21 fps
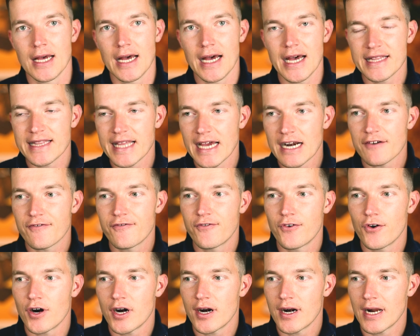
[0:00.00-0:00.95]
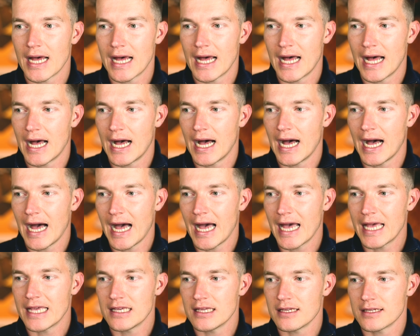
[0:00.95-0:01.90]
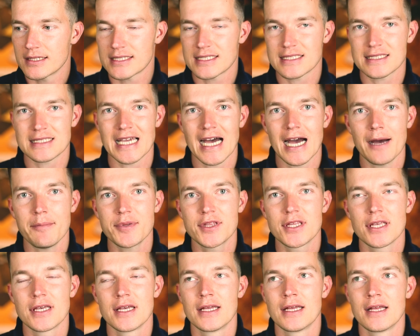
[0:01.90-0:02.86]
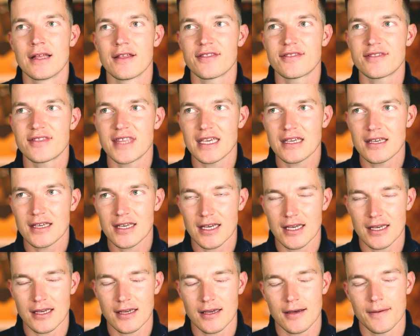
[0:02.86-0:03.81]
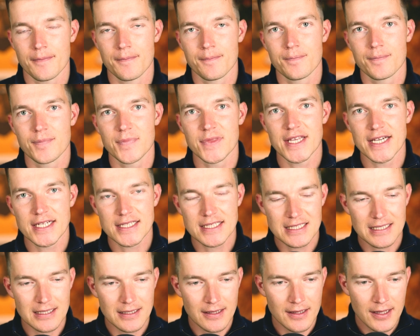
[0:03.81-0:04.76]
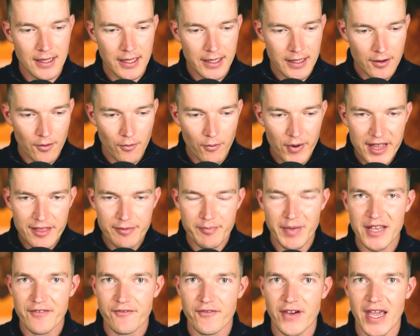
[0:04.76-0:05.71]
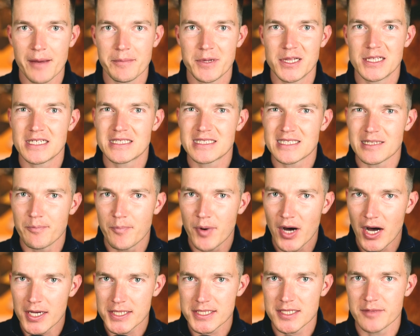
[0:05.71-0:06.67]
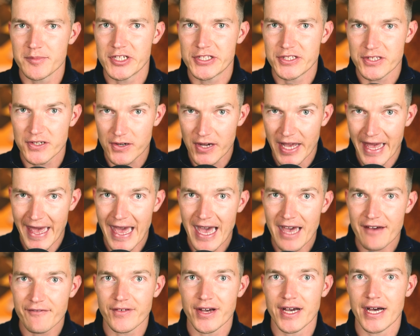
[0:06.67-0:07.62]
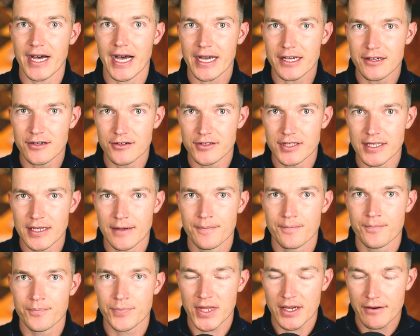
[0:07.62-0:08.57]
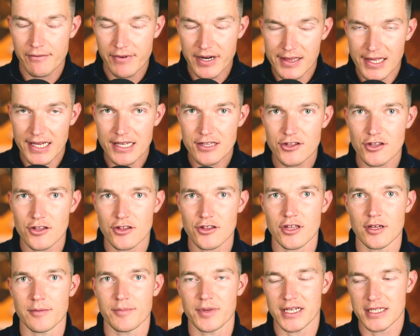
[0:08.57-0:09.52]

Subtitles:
And therefore, I stopped thinking that with my family it's impossible to have a good relationship.